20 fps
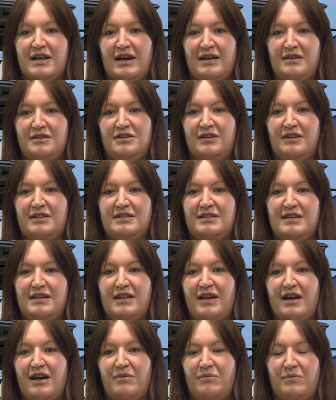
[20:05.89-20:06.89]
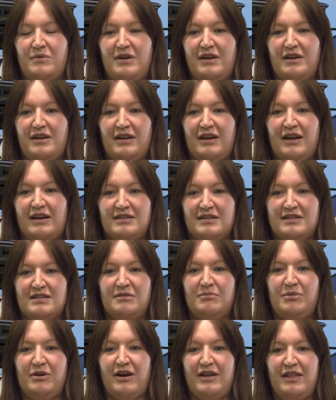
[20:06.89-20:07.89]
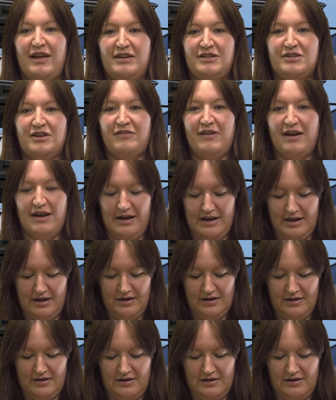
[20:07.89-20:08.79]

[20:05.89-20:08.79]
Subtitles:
and you can see there where you can access and apply there directly.